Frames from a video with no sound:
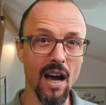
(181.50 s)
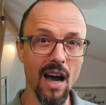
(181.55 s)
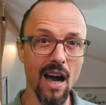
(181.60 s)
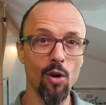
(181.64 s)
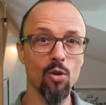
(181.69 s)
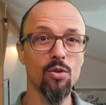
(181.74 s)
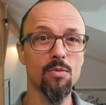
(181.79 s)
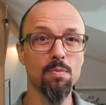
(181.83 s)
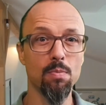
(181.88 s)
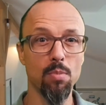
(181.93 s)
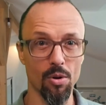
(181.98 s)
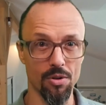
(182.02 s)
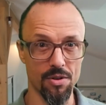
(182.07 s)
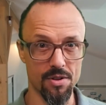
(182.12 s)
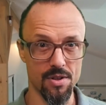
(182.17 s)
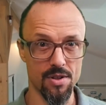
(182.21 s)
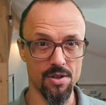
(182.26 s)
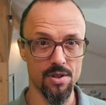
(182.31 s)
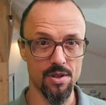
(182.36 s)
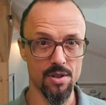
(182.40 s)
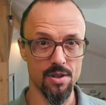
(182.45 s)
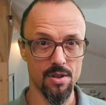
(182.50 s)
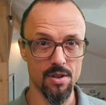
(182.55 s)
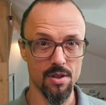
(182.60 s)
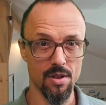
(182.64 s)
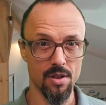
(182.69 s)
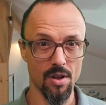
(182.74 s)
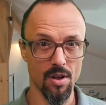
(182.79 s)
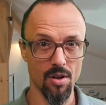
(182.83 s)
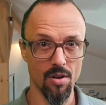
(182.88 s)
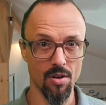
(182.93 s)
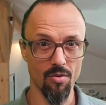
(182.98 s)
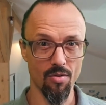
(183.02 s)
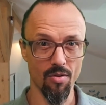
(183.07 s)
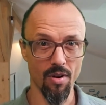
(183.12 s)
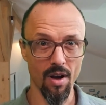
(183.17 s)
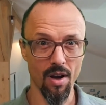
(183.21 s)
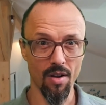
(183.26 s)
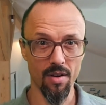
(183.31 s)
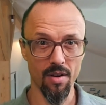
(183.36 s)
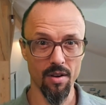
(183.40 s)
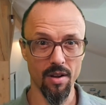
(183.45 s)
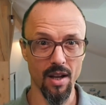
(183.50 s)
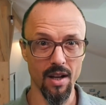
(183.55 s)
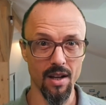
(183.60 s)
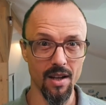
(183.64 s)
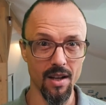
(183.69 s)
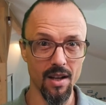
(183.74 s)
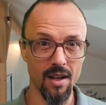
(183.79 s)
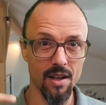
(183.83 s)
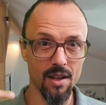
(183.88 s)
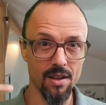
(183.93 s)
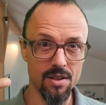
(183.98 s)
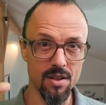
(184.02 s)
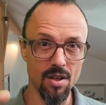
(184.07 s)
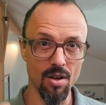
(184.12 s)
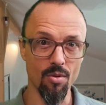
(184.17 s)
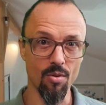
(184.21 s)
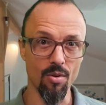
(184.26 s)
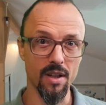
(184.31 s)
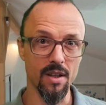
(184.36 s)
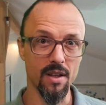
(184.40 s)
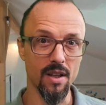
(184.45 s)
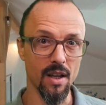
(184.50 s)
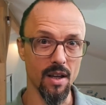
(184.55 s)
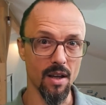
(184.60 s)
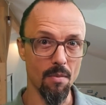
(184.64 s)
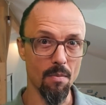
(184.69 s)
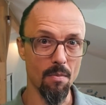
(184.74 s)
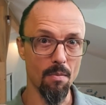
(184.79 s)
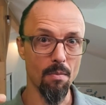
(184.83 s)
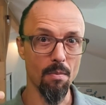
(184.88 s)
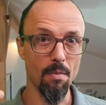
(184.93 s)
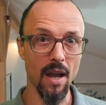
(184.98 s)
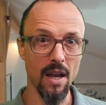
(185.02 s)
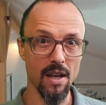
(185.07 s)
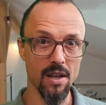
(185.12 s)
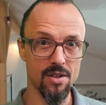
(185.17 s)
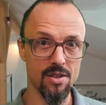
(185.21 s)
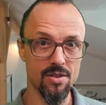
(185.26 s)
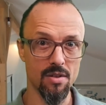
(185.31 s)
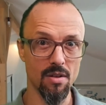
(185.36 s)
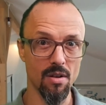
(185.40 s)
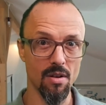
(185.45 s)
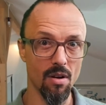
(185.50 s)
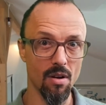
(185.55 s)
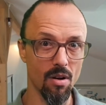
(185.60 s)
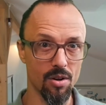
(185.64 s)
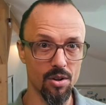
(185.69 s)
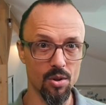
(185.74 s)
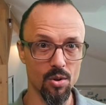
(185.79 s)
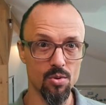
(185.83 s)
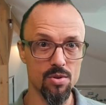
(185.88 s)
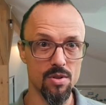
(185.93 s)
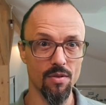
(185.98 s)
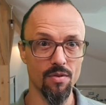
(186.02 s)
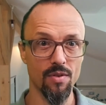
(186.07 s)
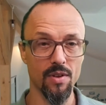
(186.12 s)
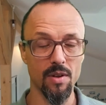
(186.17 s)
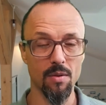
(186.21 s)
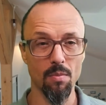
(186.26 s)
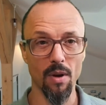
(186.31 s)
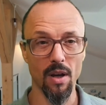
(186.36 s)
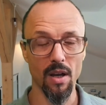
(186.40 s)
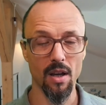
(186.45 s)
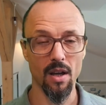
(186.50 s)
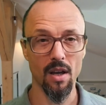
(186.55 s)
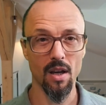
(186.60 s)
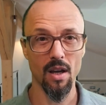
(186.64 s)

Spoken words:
outputs rather than iterating based on user feedback.